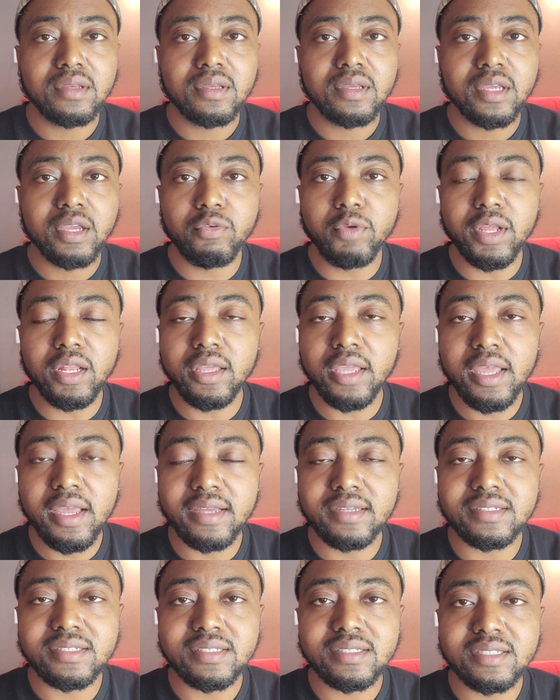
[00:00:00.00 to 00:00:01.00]
It really
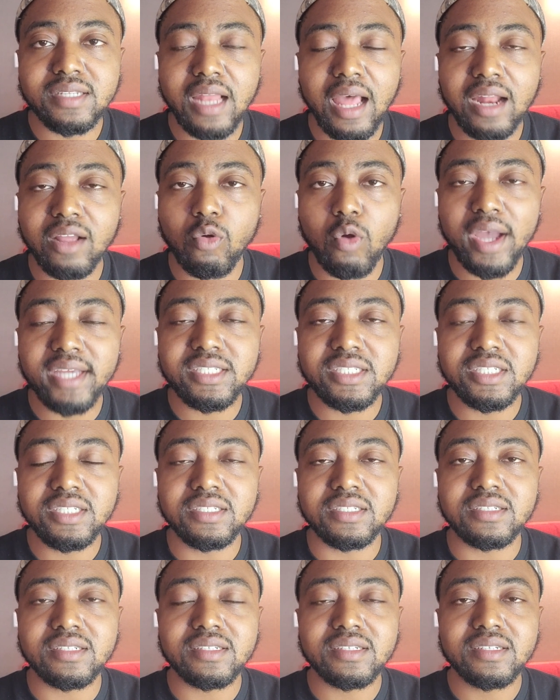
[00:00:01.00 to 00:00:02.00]
is. It's a lot of
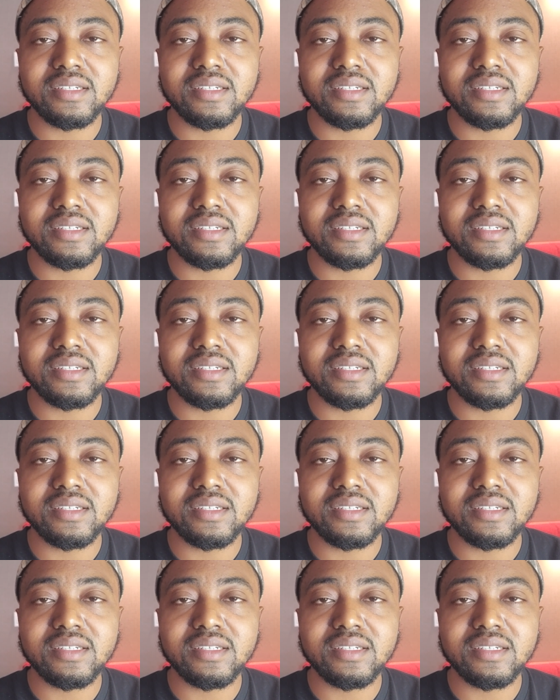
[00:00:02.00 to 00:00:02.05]
questions.